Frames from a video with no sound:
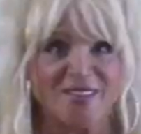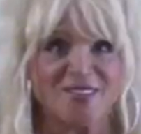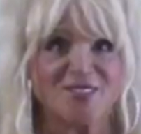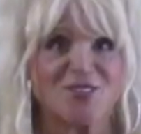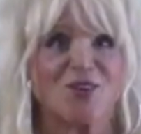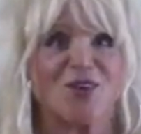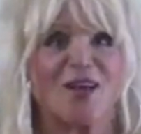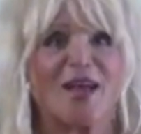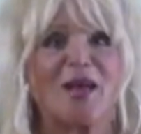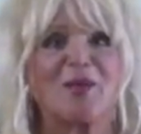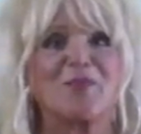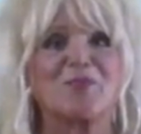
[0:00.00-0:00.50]

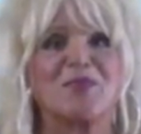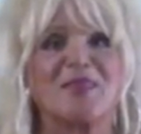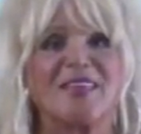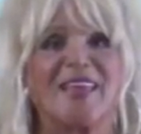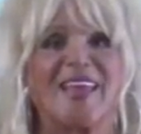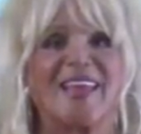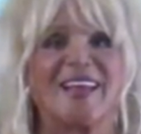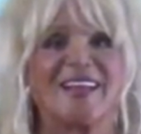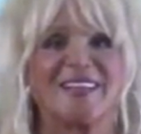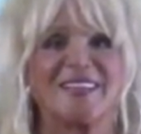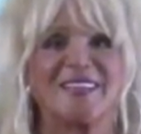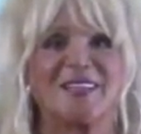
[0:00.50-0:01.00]
So happy
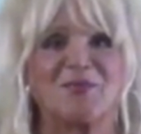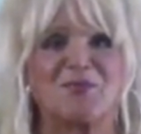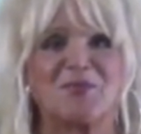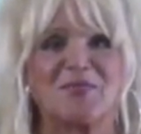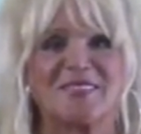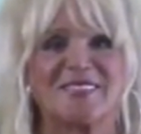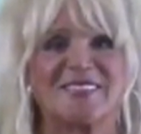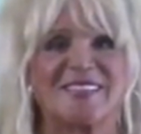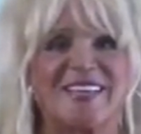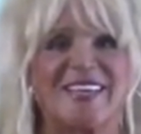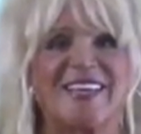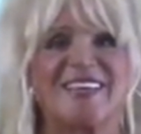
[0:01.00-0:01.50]

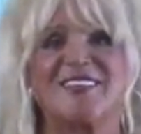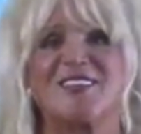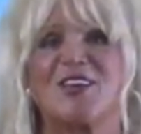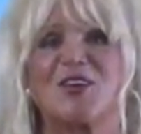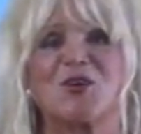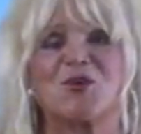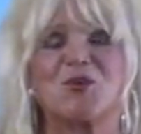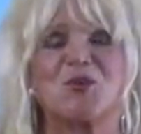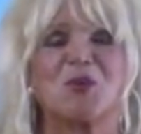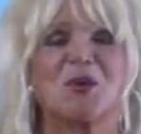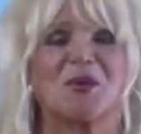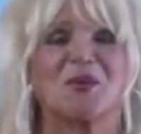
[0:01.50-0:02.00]
eclipse in
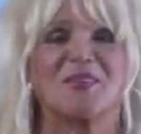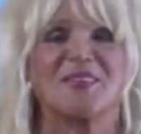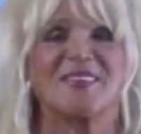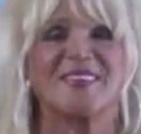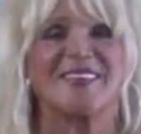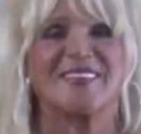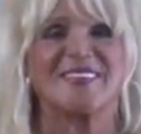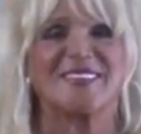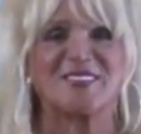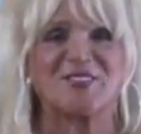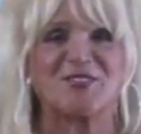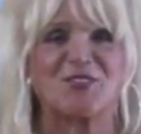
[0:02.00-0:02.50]

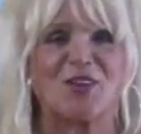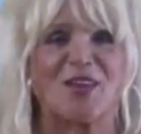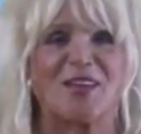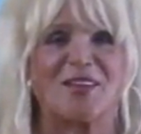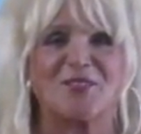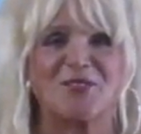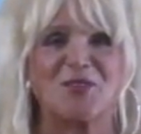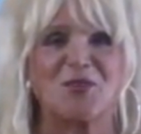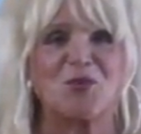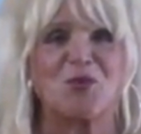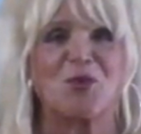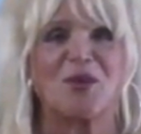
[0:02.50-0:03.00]
Aquarius for
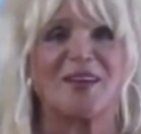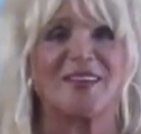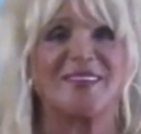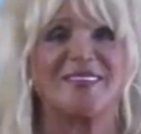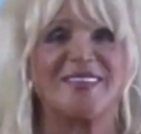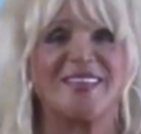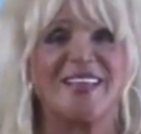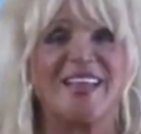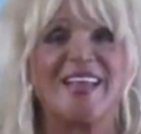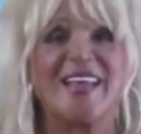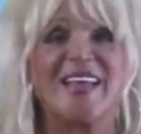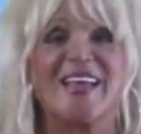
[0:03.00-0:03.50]

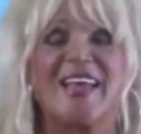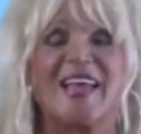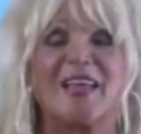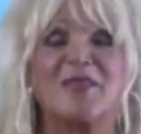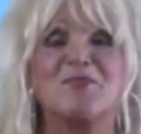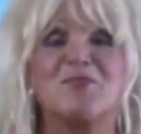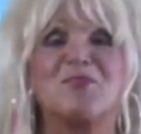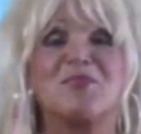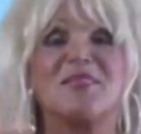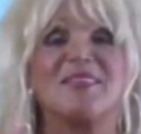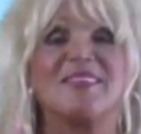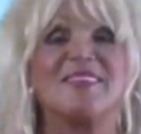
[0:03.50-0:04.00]
everyone,
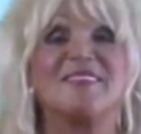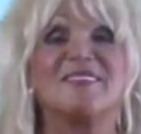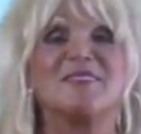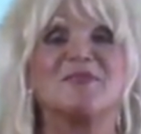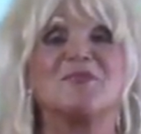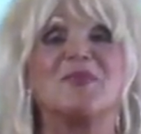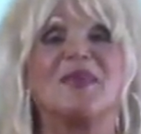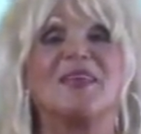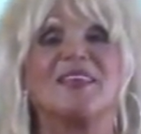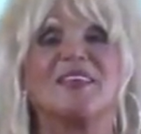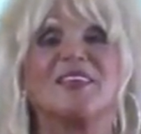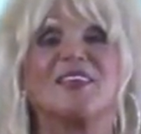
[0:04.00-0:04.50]
and please
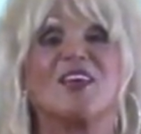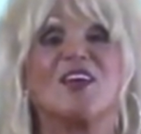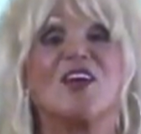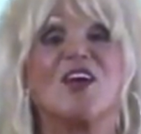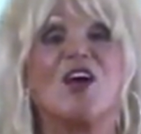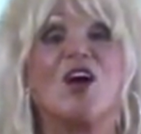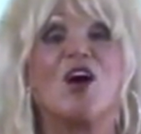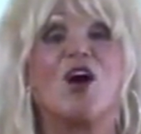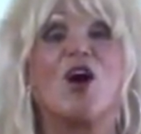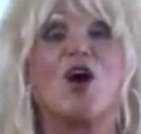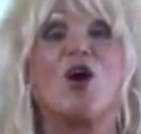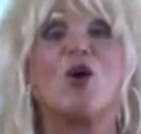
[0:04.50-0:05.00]
make
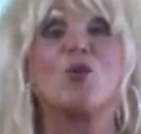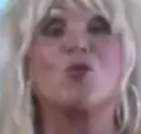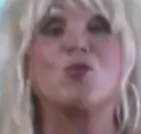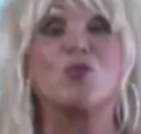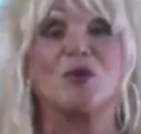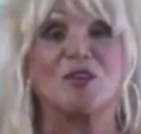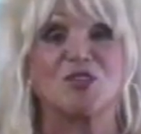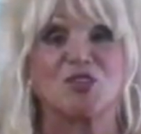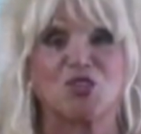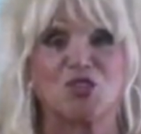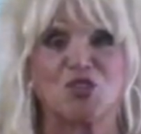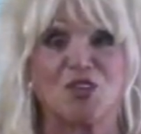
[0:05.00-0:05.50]
a
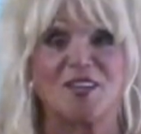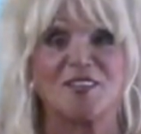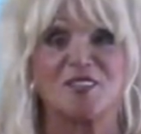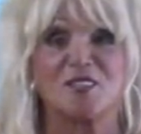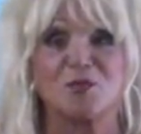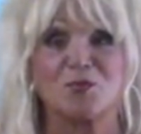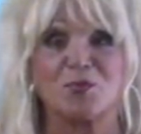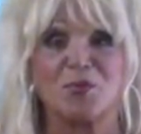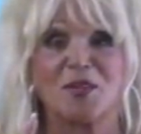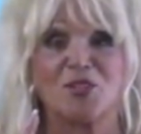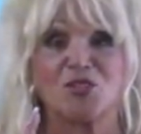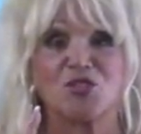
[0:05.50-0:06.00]
wish,
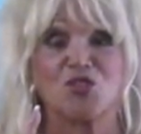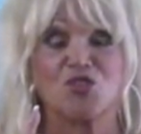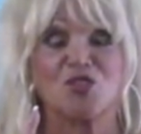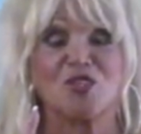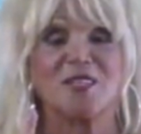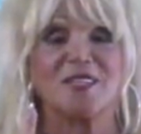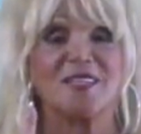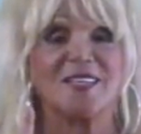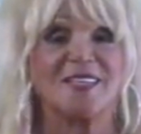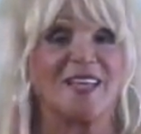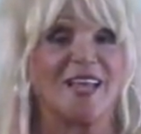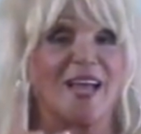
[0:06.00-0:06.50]

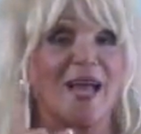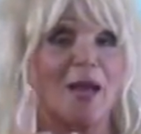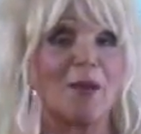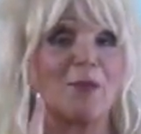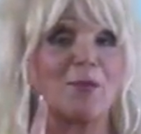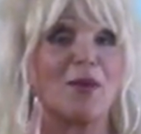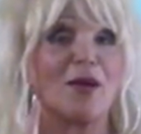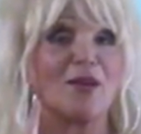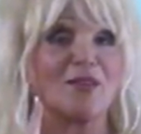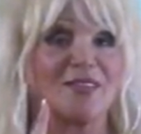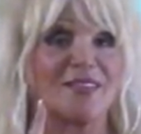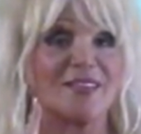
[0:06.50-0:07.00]
especially
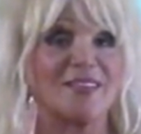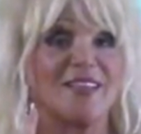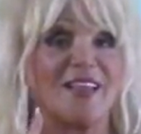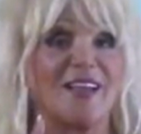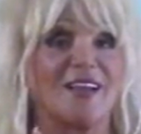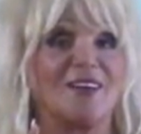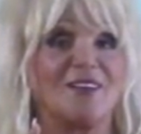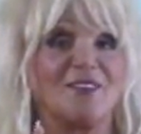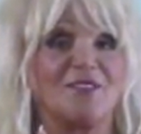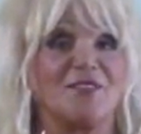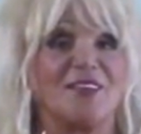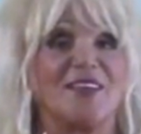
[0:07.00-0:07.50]
about
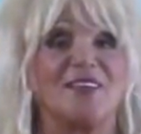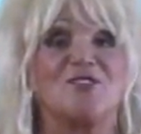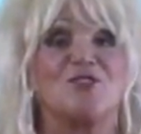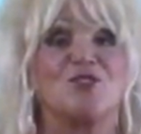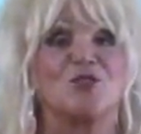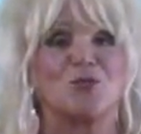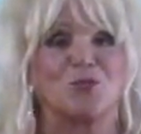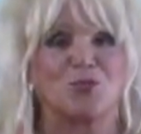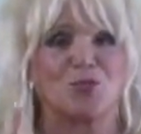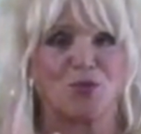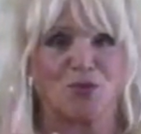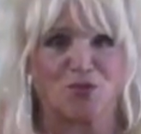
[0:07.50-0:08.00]
love and
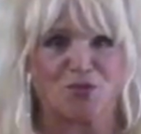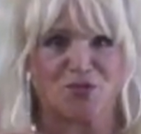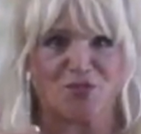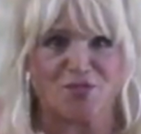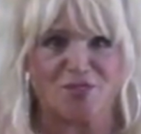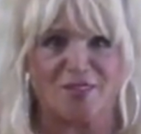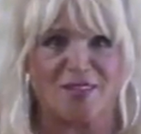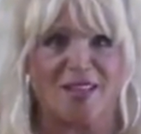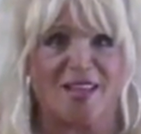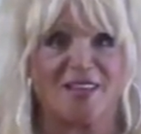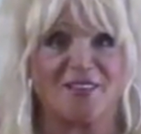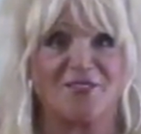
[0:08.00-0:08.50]
your
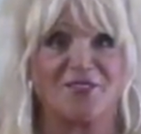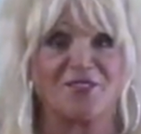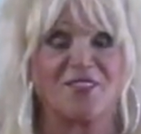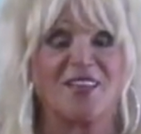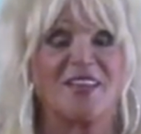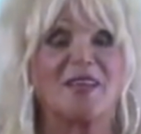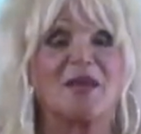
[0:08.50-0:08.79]
personal life,